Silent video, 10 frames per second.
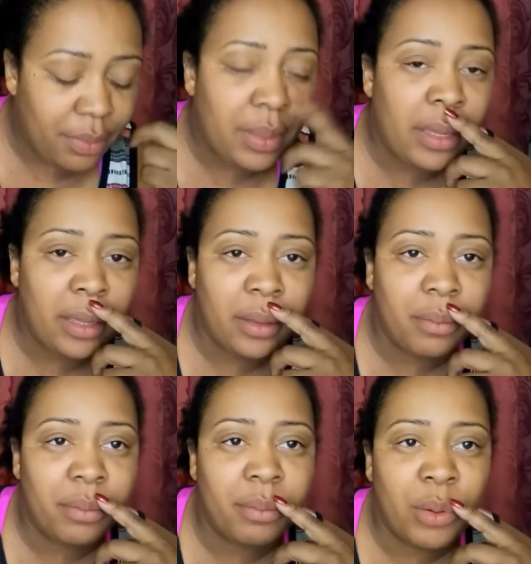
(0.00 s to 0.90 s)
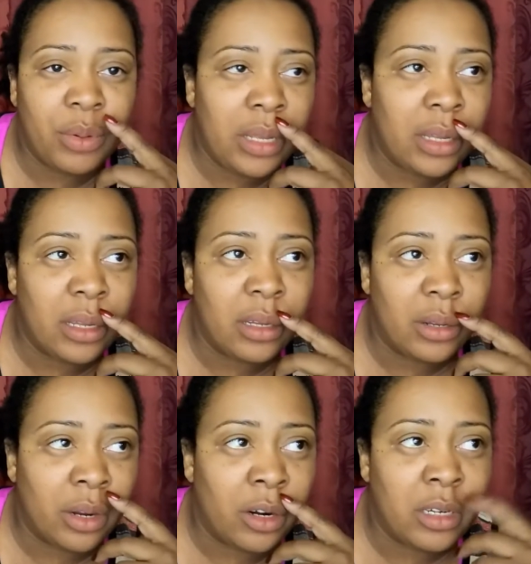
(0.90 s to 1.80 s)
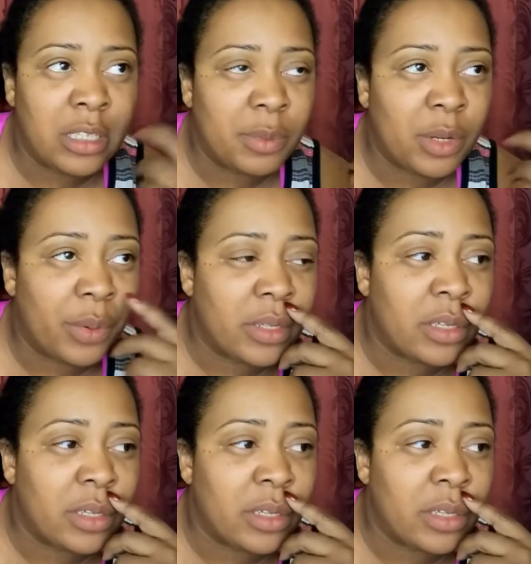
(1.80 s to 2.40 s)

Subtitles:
Then Monique and her husband Chris